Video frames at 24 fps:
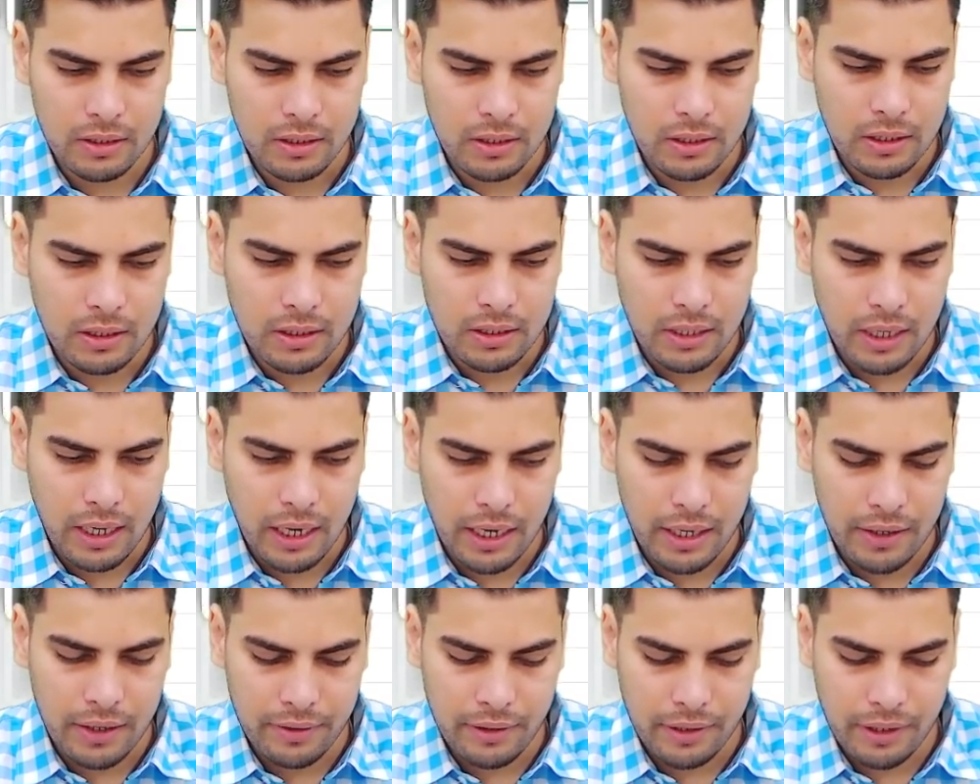The
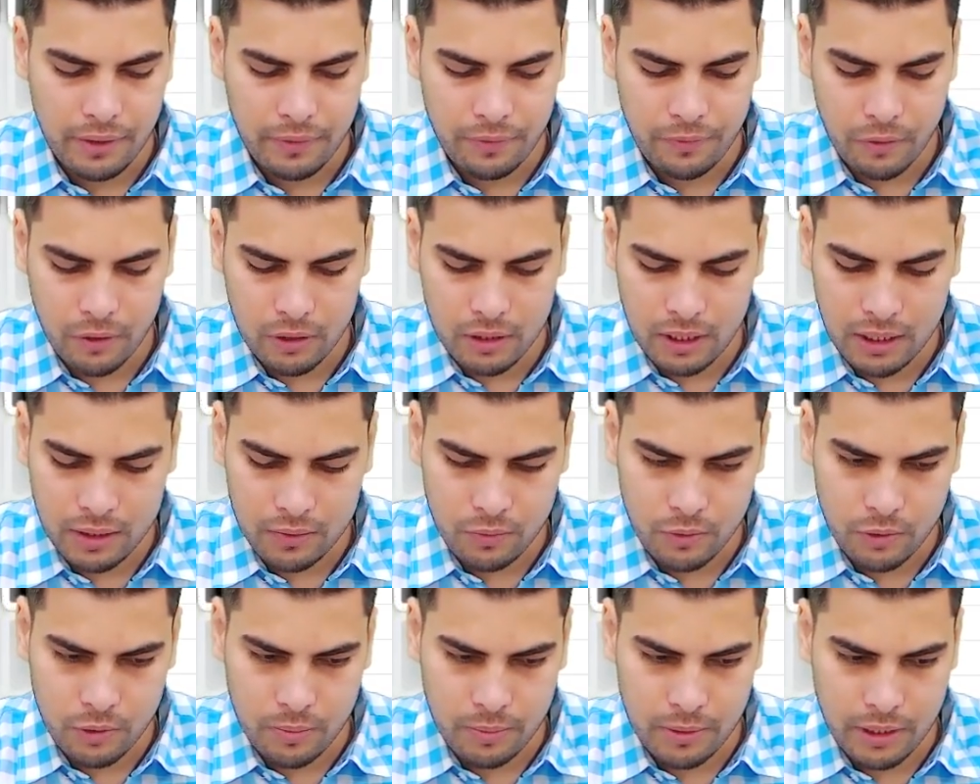entry for that
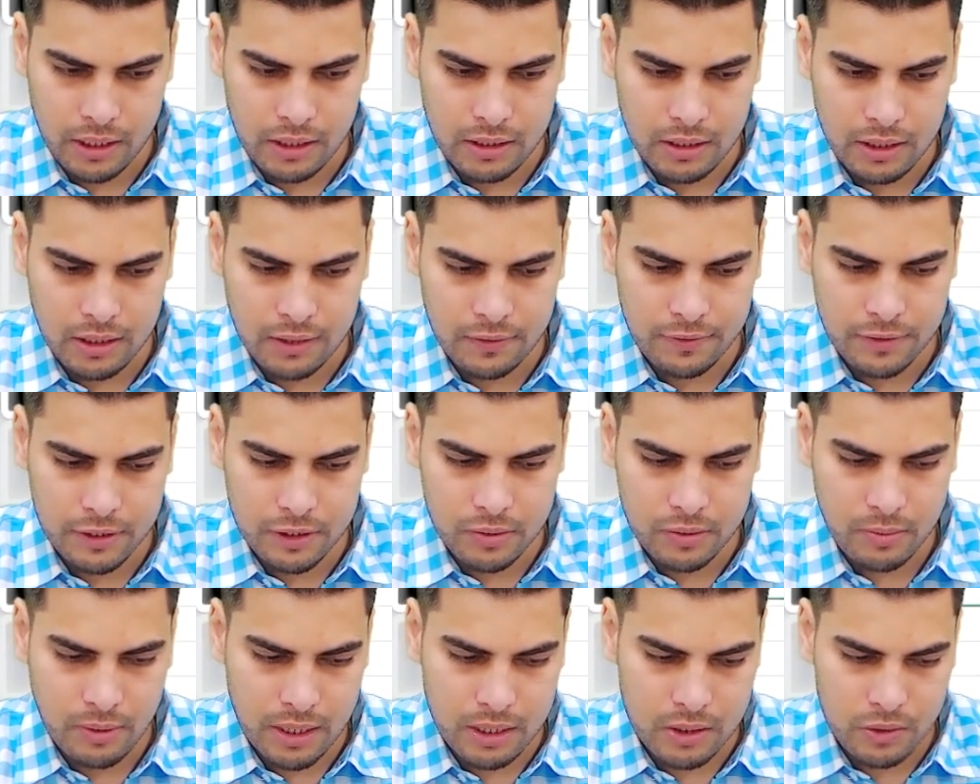would be
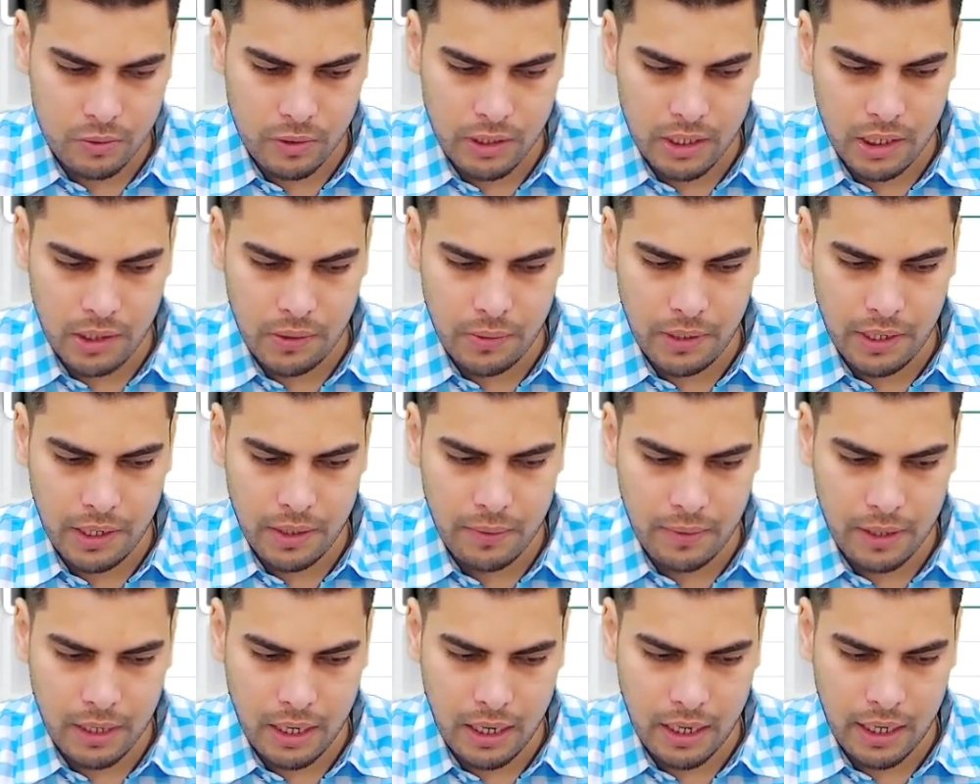31st March
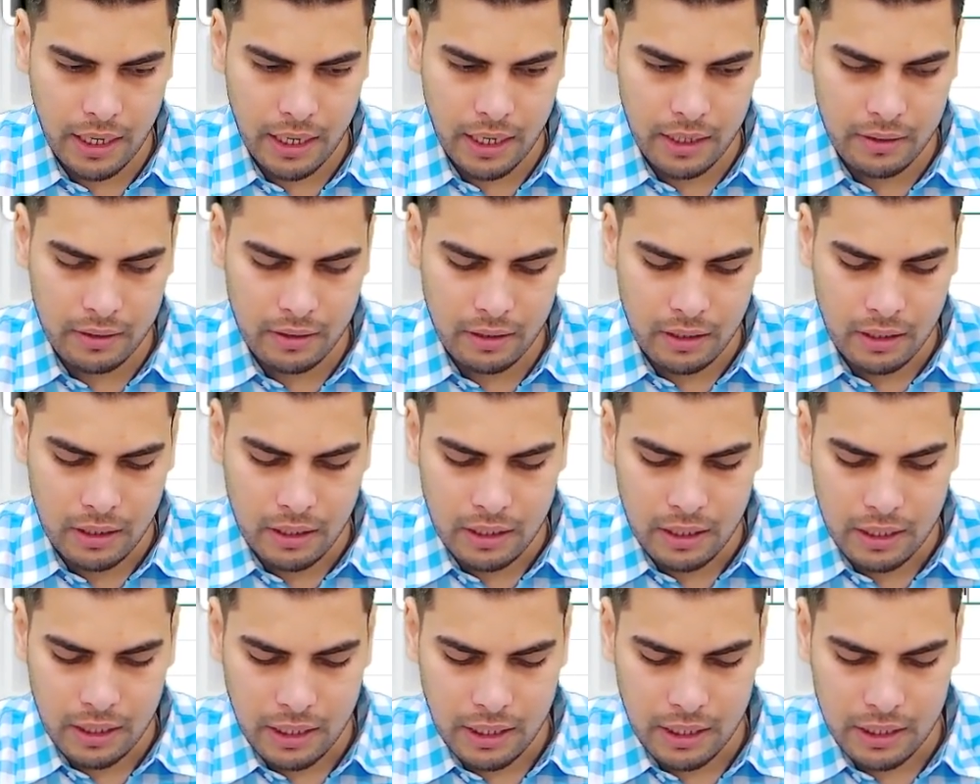2021, again,
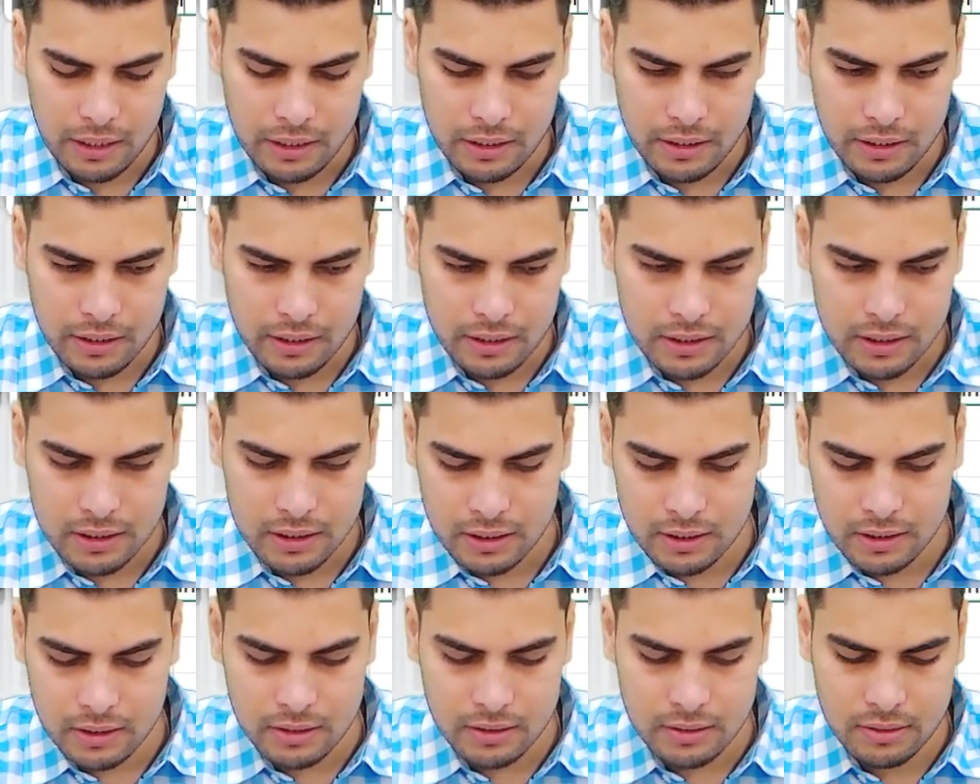interest